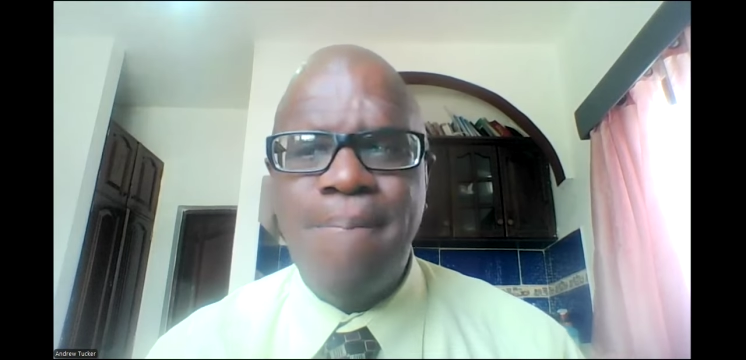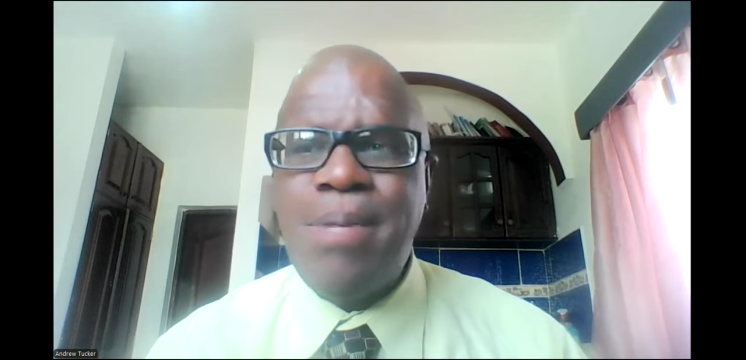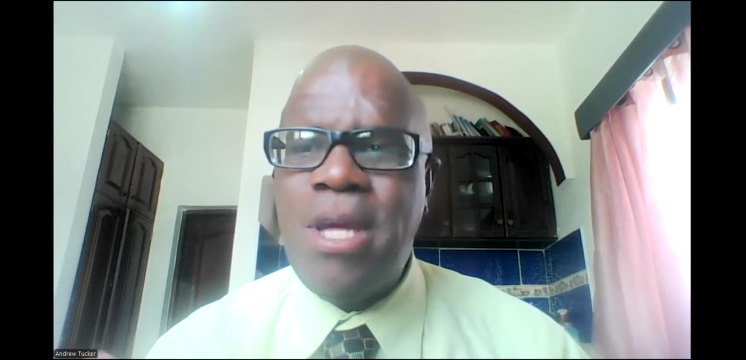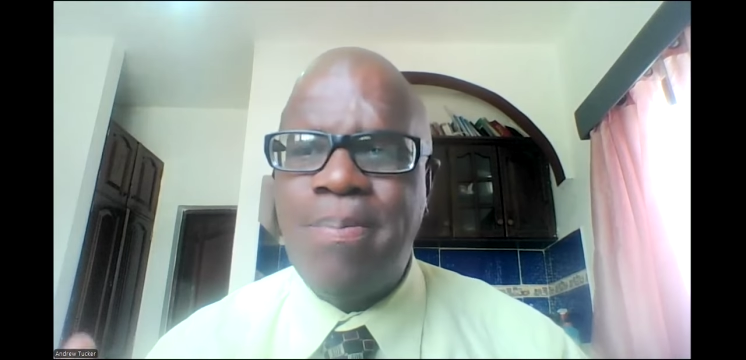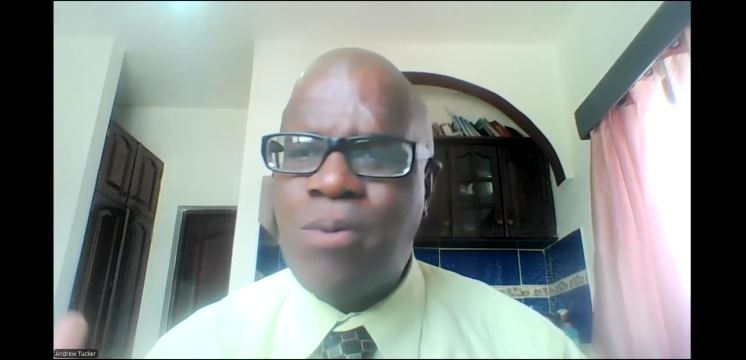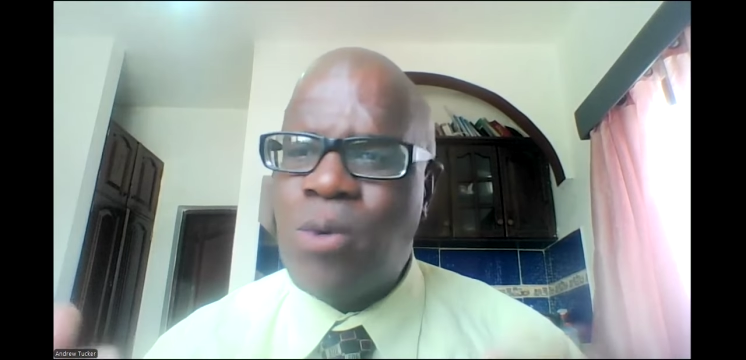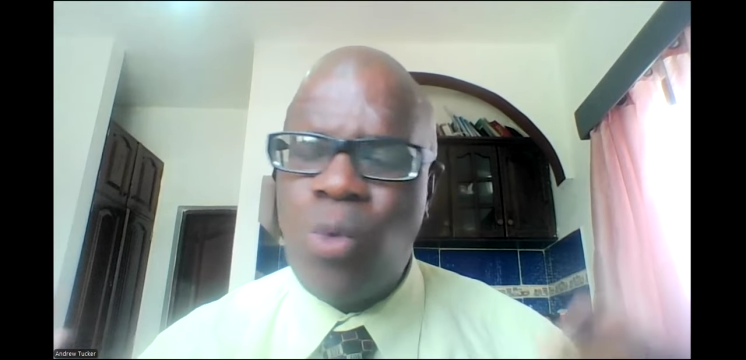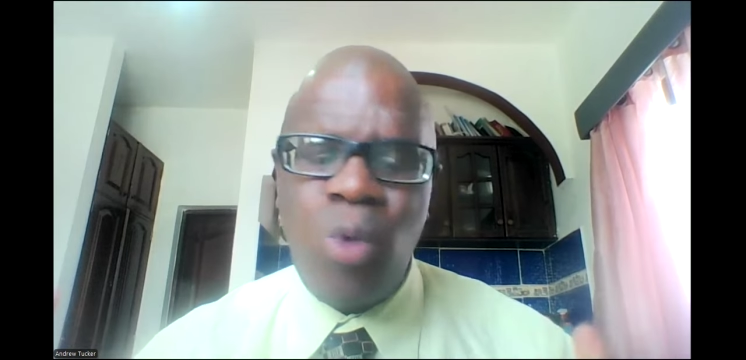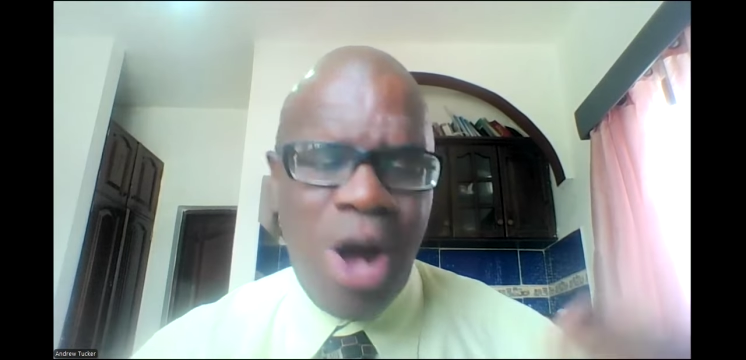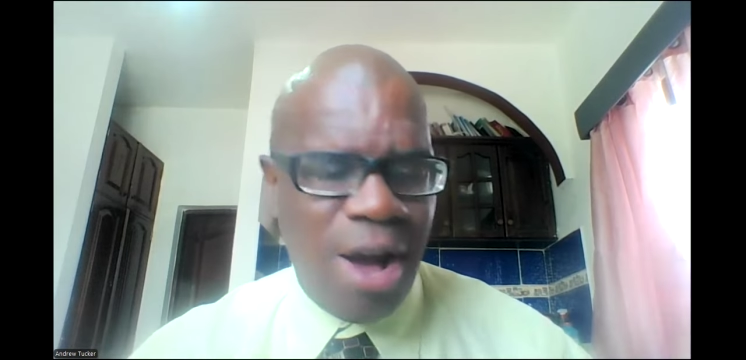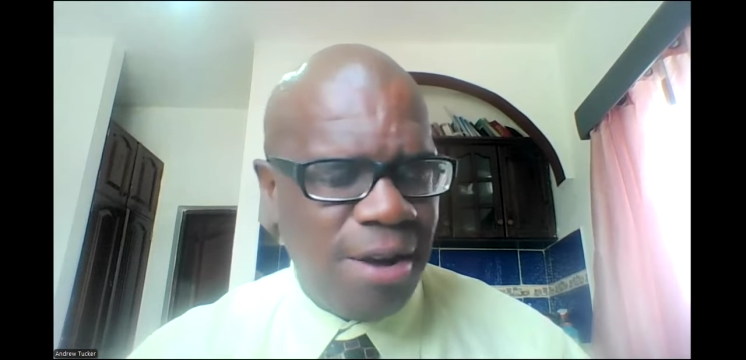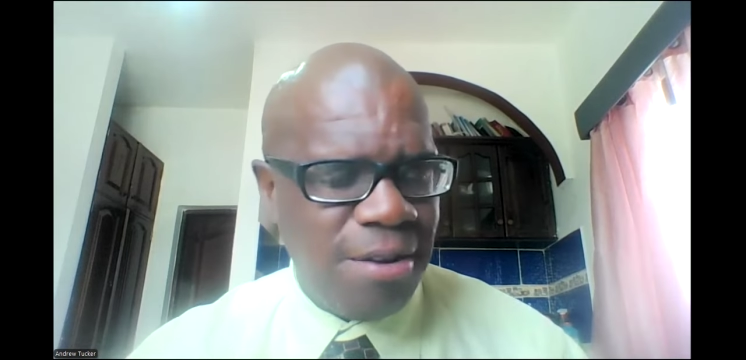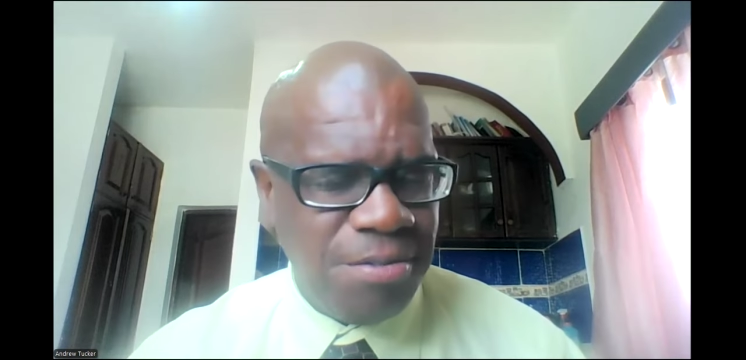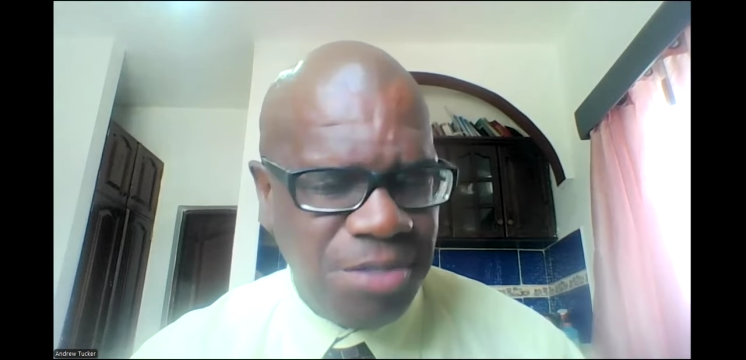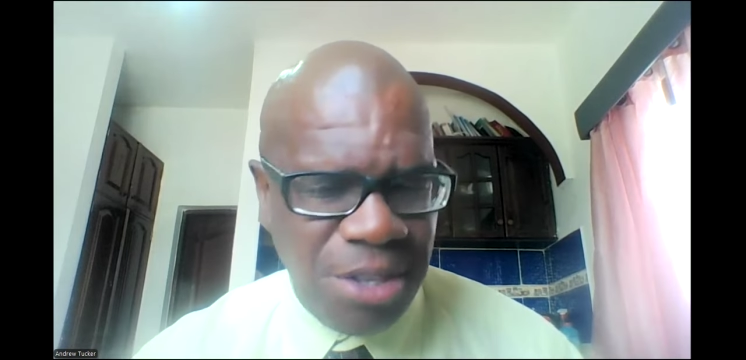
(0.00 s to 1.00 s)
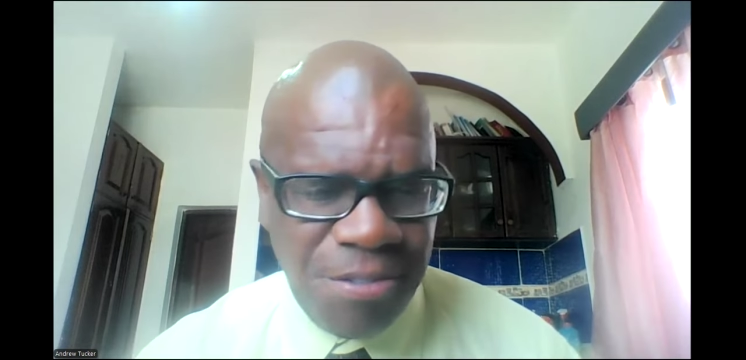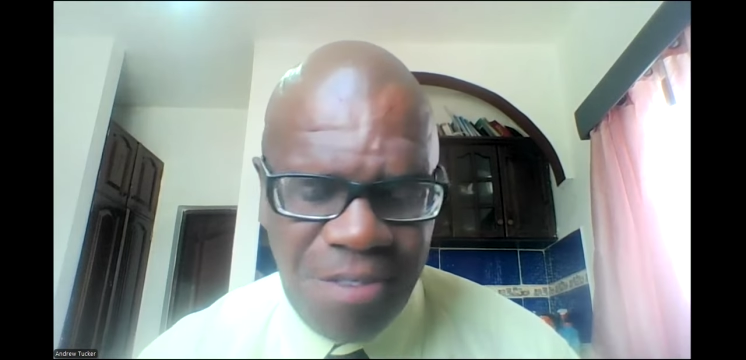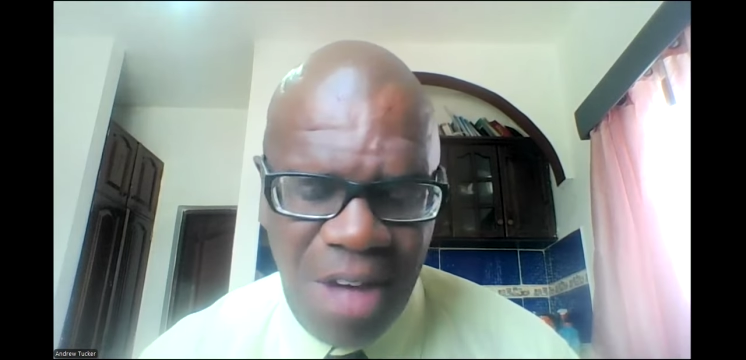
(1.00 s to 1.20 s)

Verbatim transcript: people who have the